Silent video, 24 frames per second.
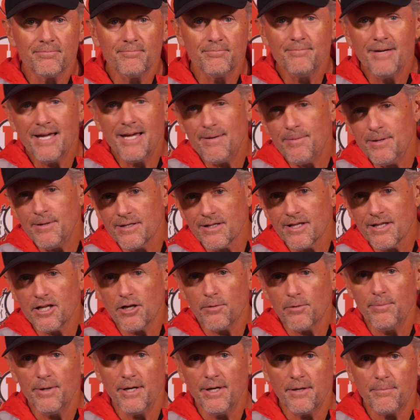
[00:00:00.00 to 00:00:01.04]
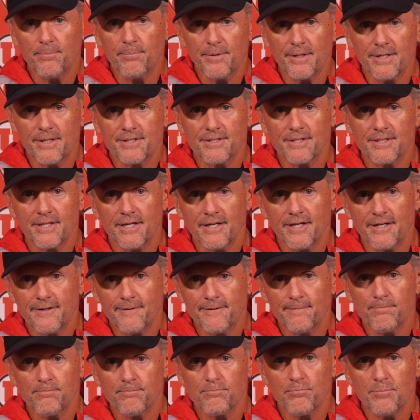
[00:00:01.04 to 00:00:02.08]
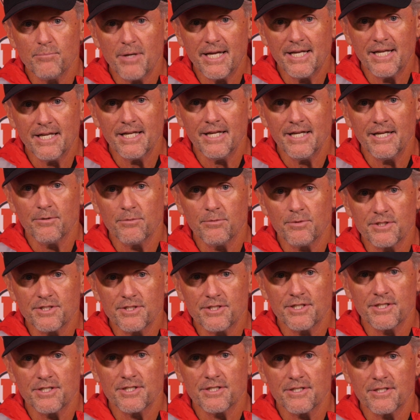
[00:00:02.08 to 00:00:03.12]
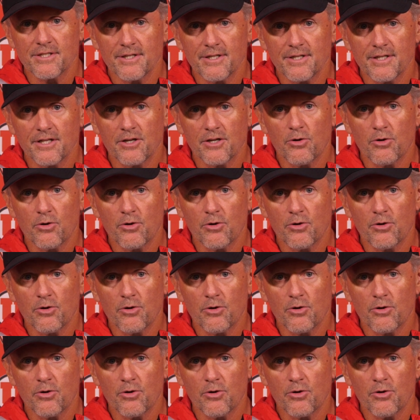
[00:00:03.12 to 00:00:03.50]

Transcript: Maybe a little bit, but mainly it was just a